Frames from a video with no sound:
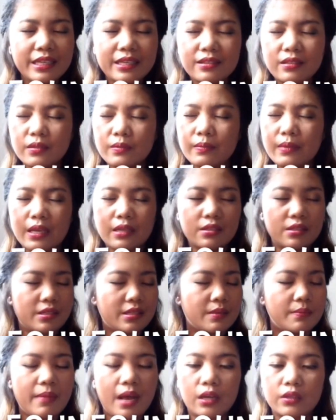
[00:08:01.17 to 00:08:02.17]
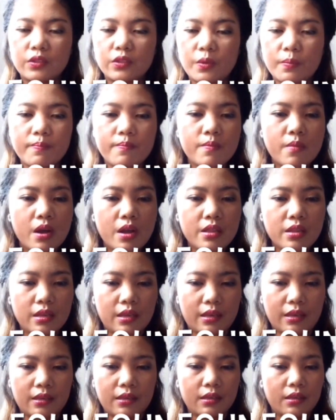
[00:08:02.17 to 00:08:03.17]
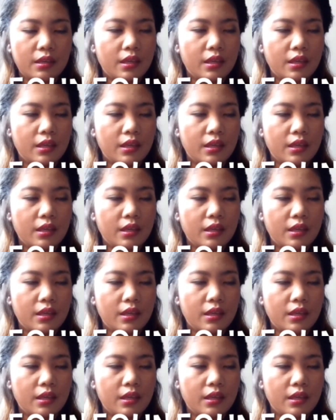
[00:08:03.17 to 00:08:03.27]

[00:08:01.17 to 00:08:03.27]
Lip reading: tremendous amount of money,